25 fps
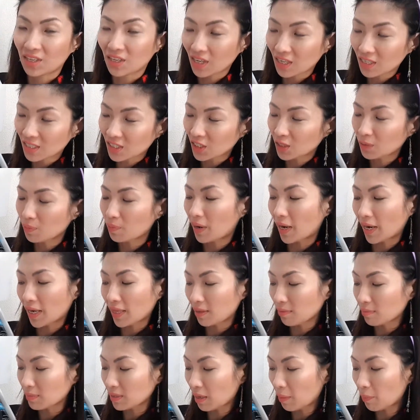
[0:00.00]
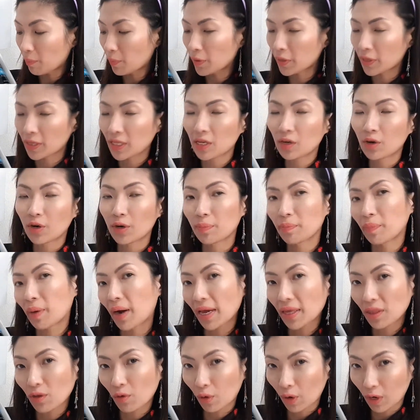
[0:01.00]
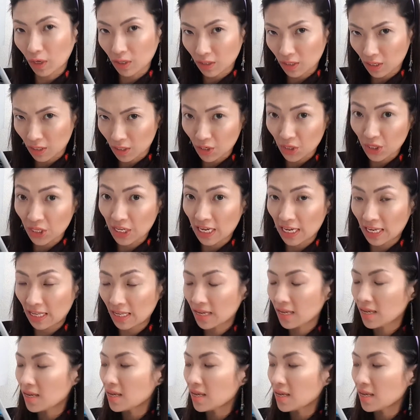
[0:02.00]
You can just buy them separately or buy the oils that you need.